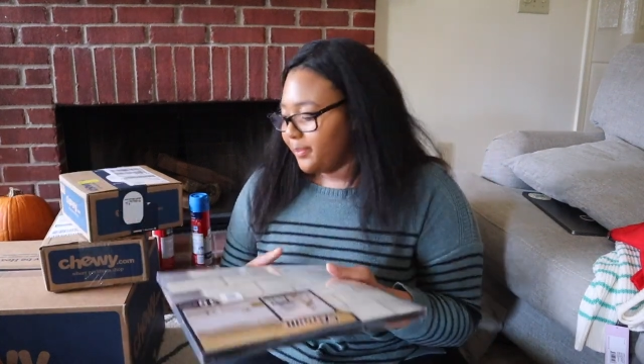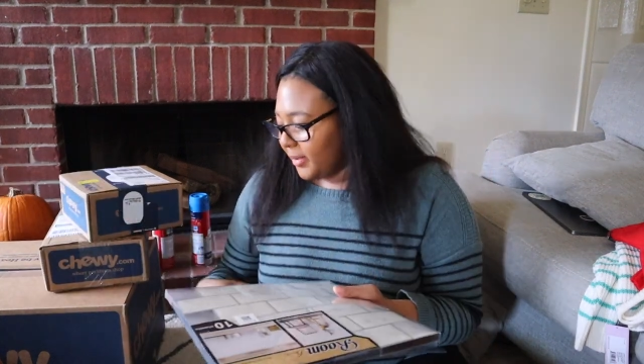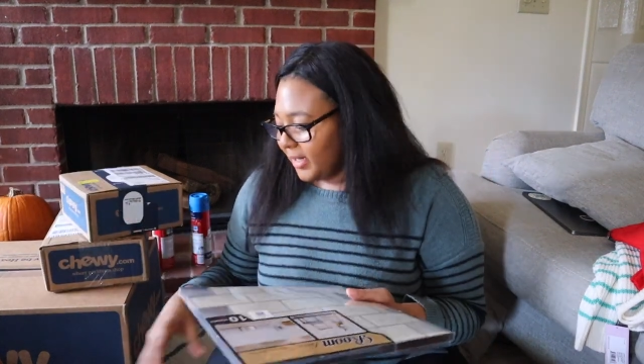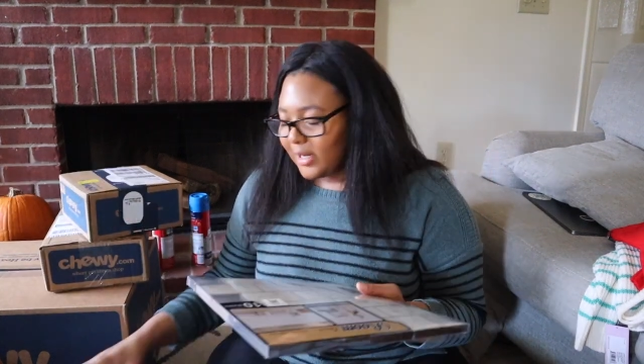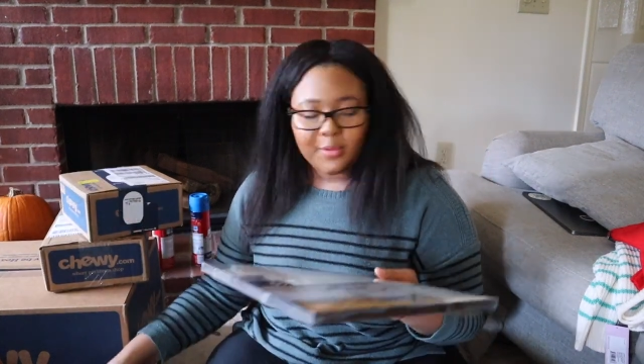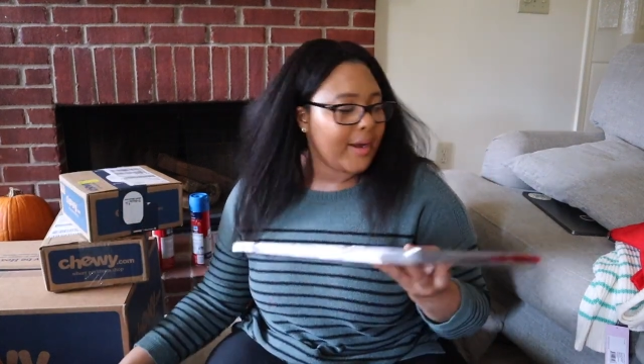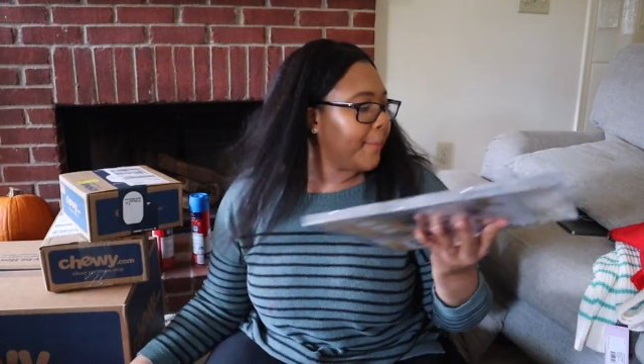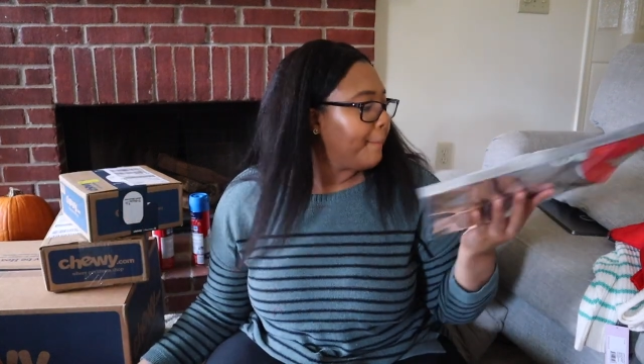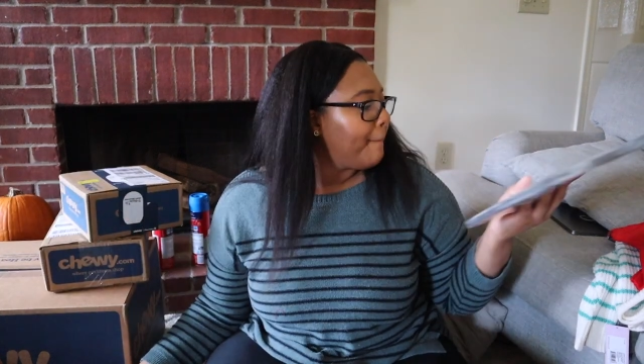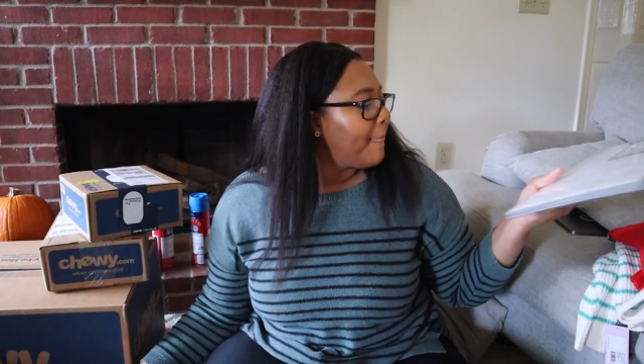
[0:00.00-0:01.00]
But
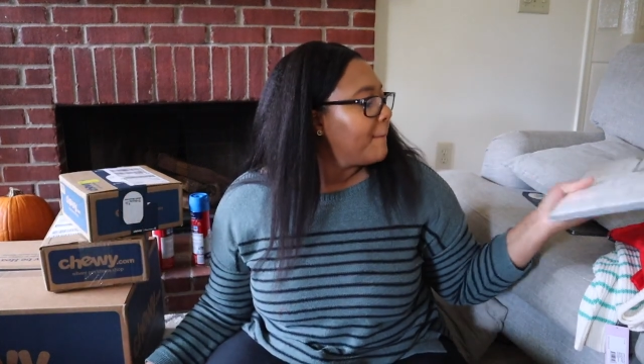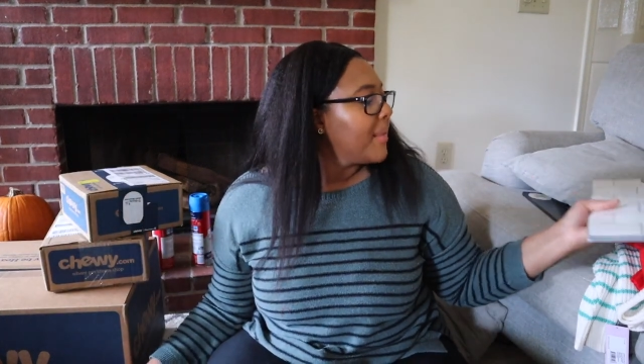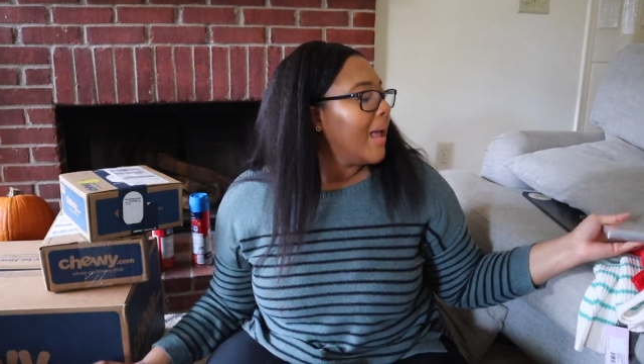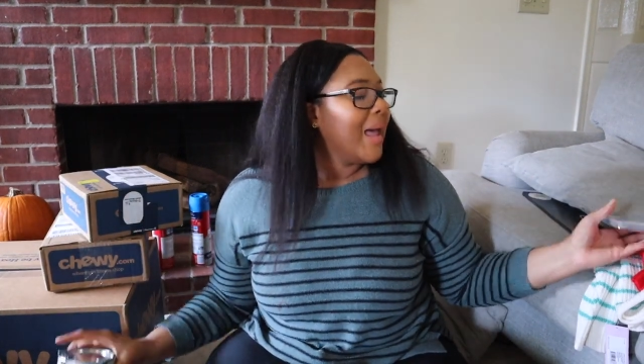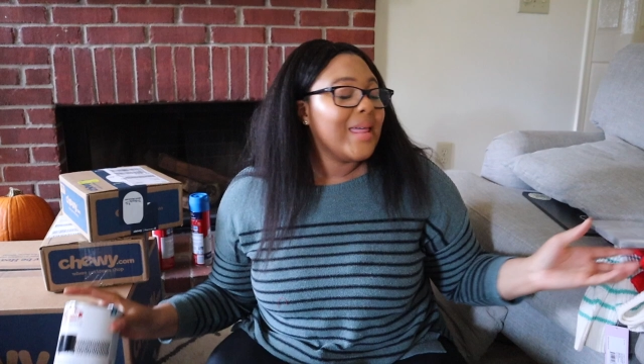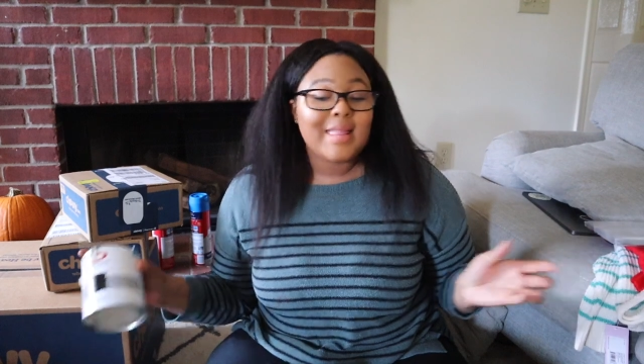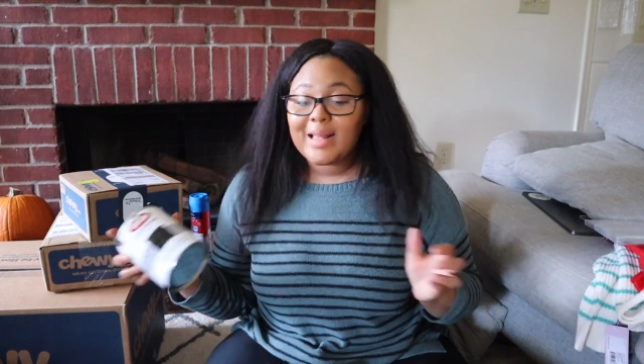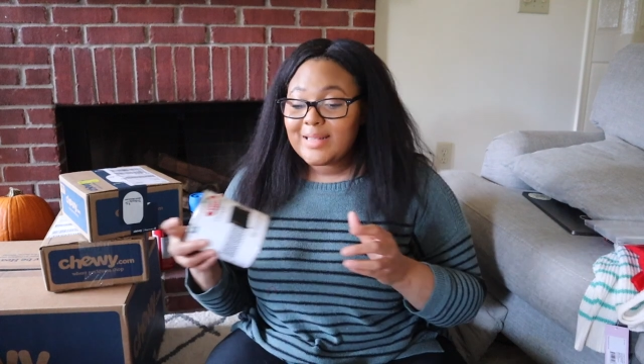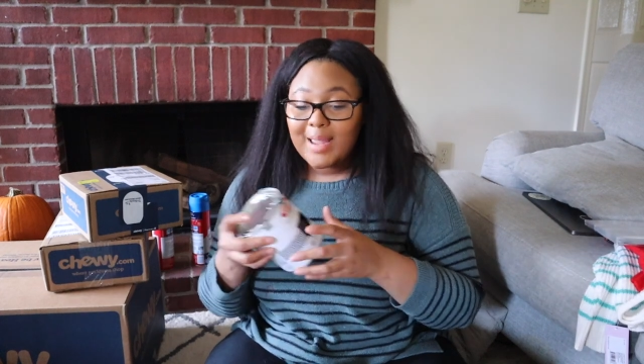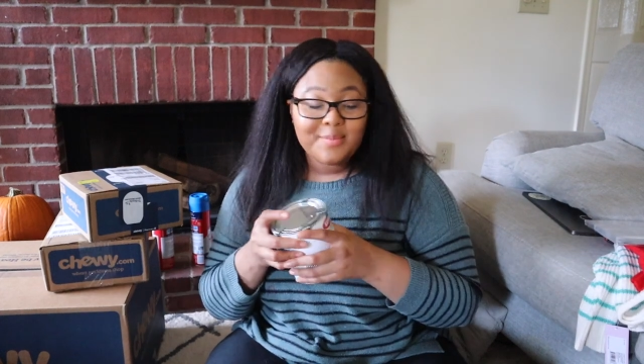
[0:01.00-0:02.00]
anyway,
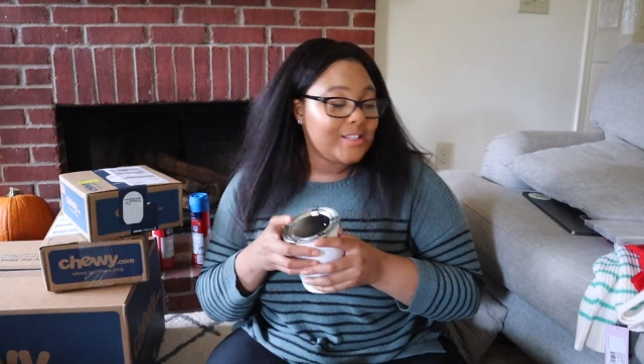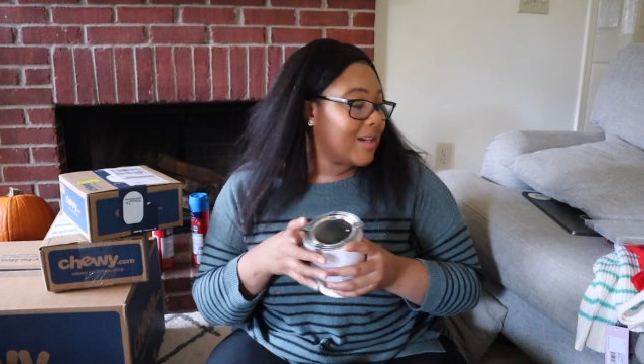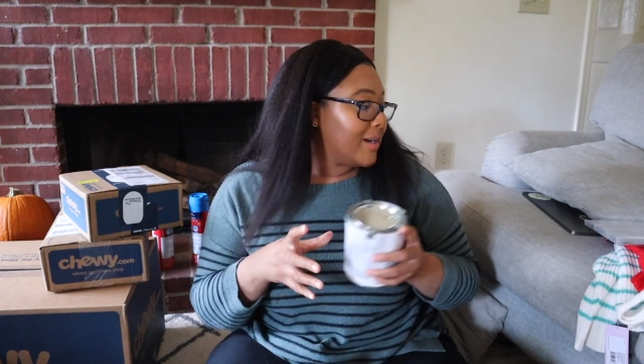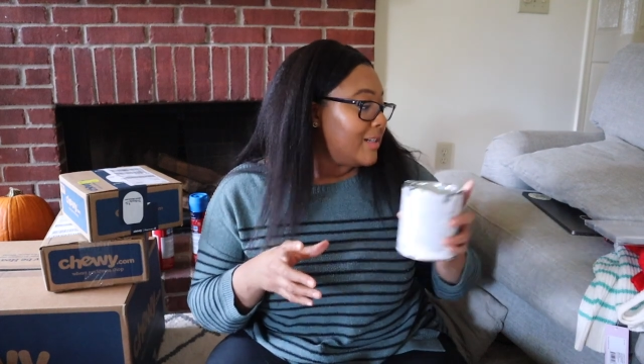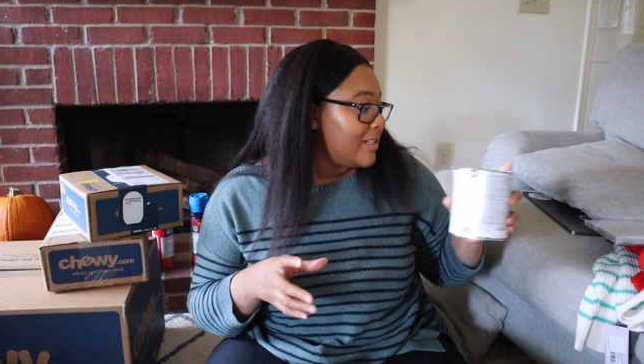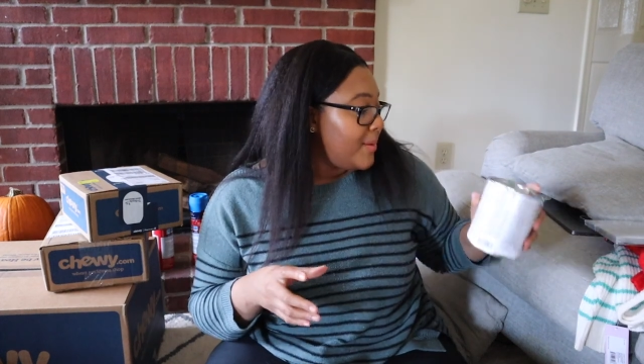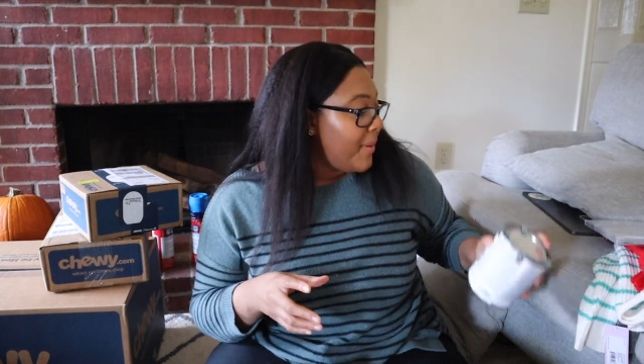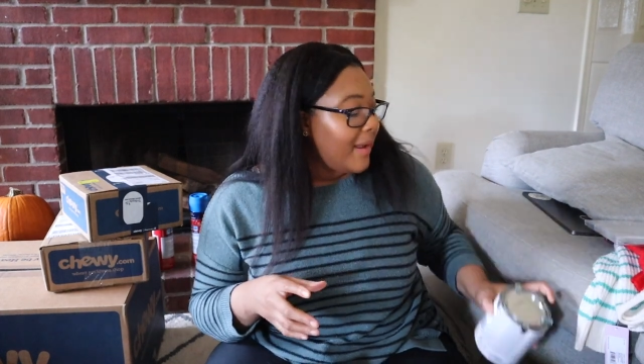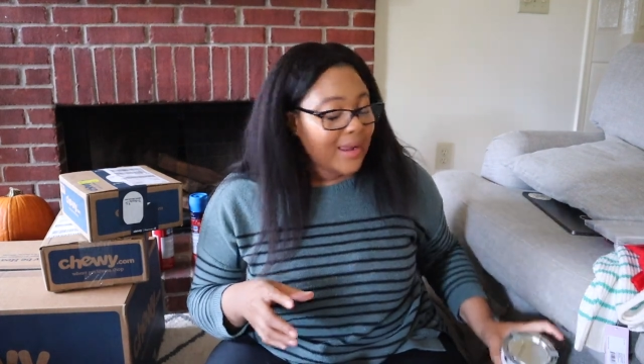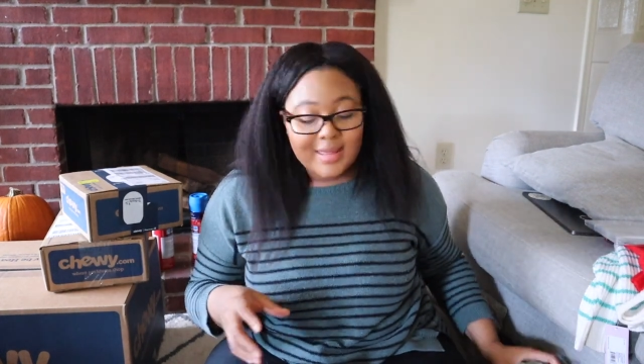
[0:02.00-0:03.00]
that's Amazon, just the
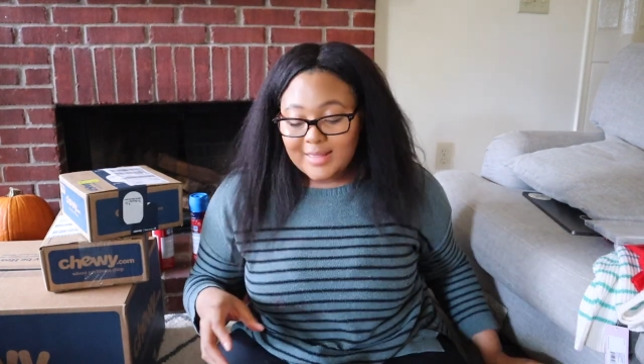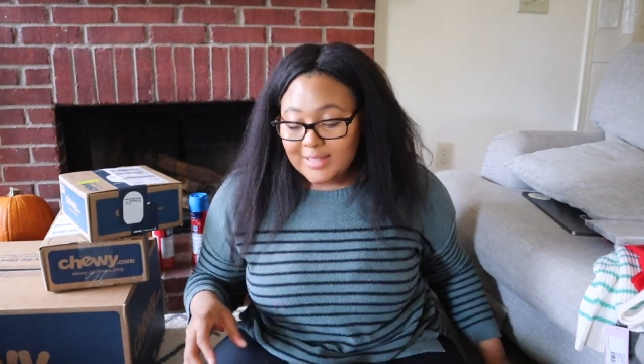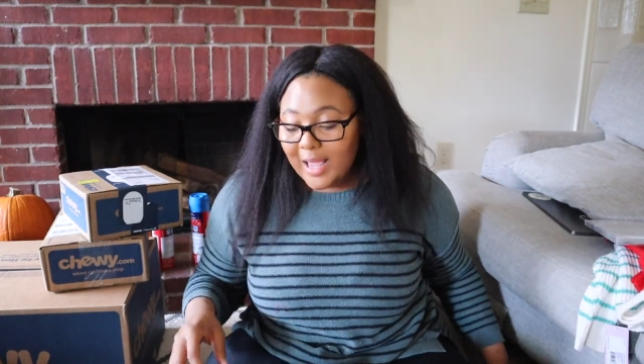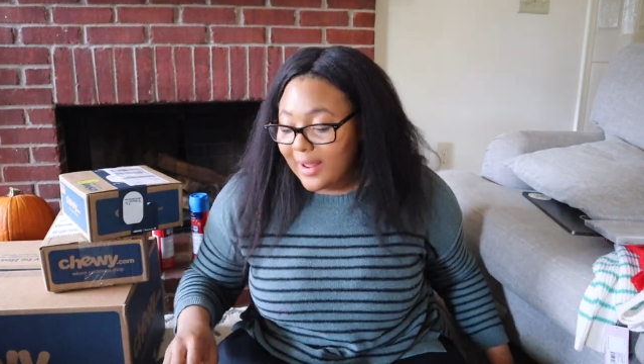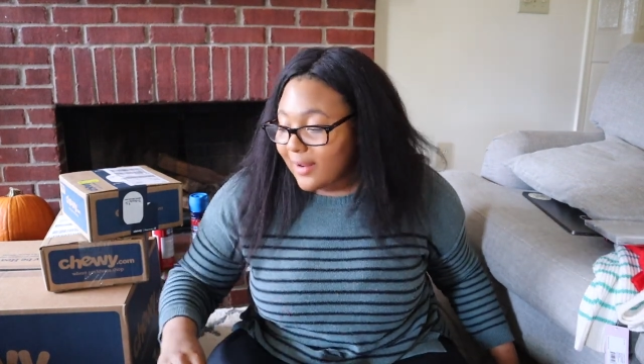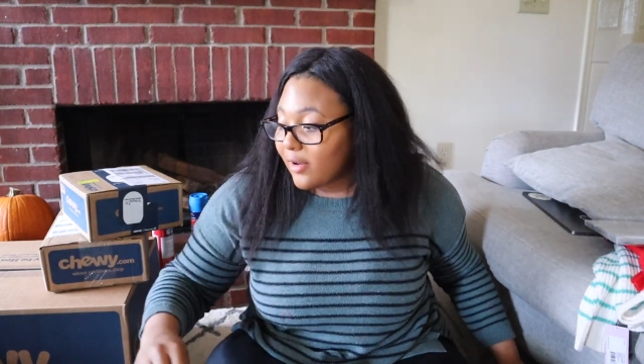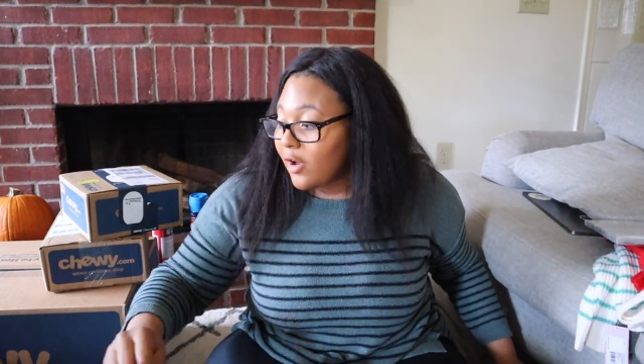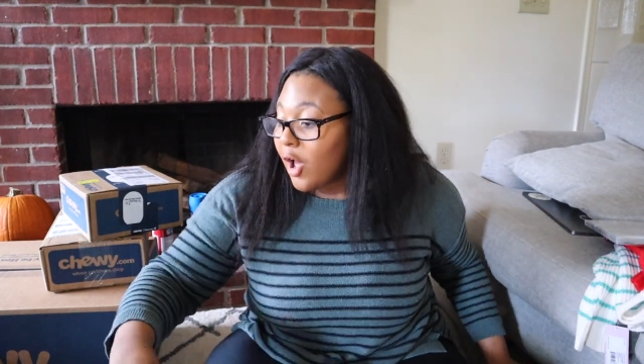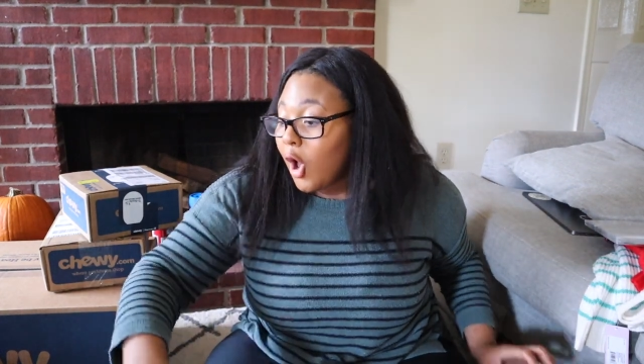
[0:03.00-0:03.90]
paint and the tile.